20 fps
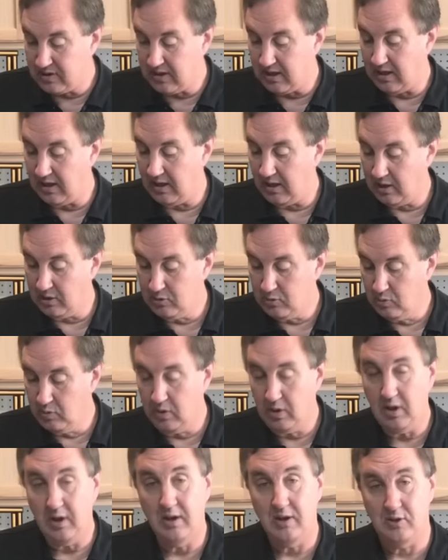then is
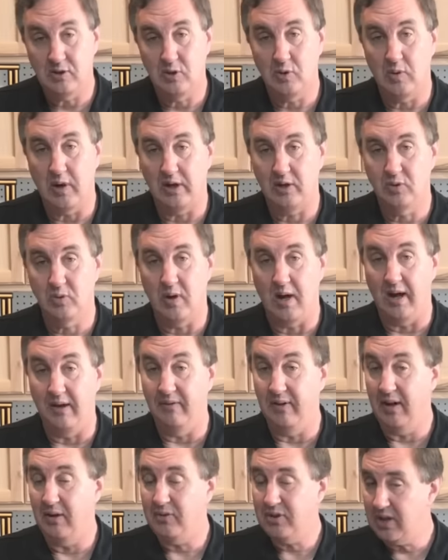really this direct drive.
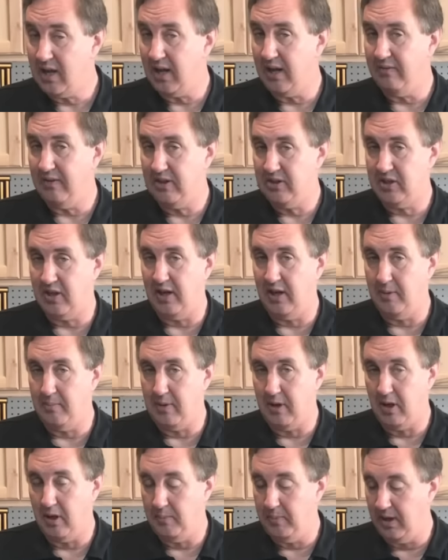And I was kind of excited
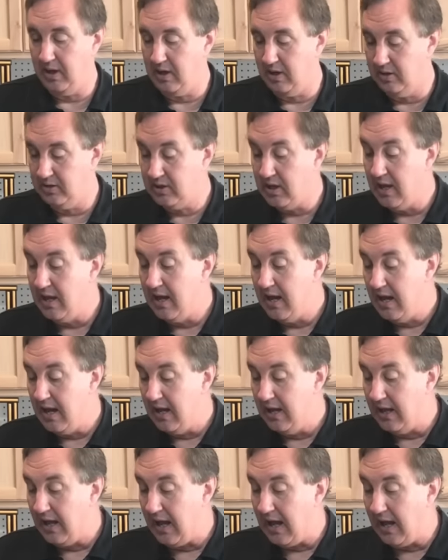about it because
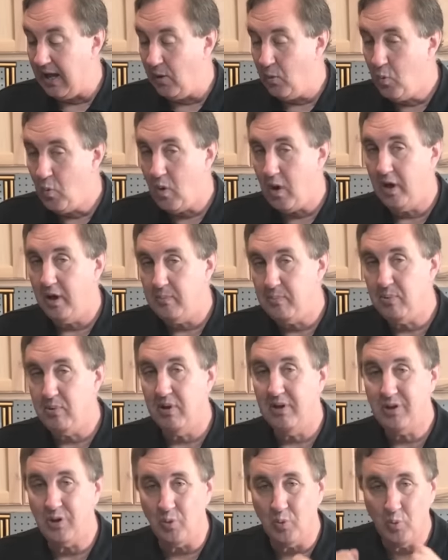I want to
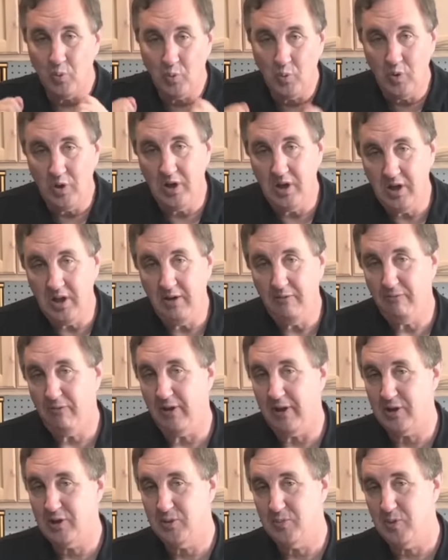print the really
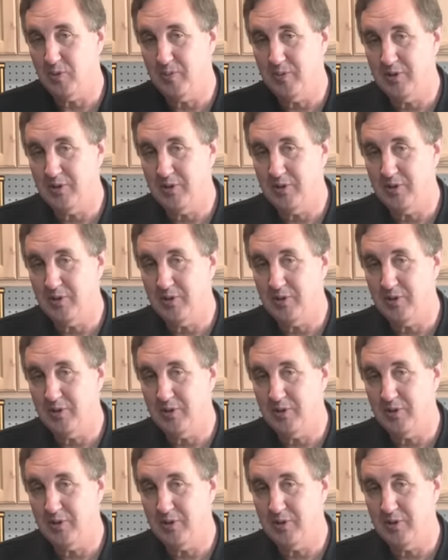flexible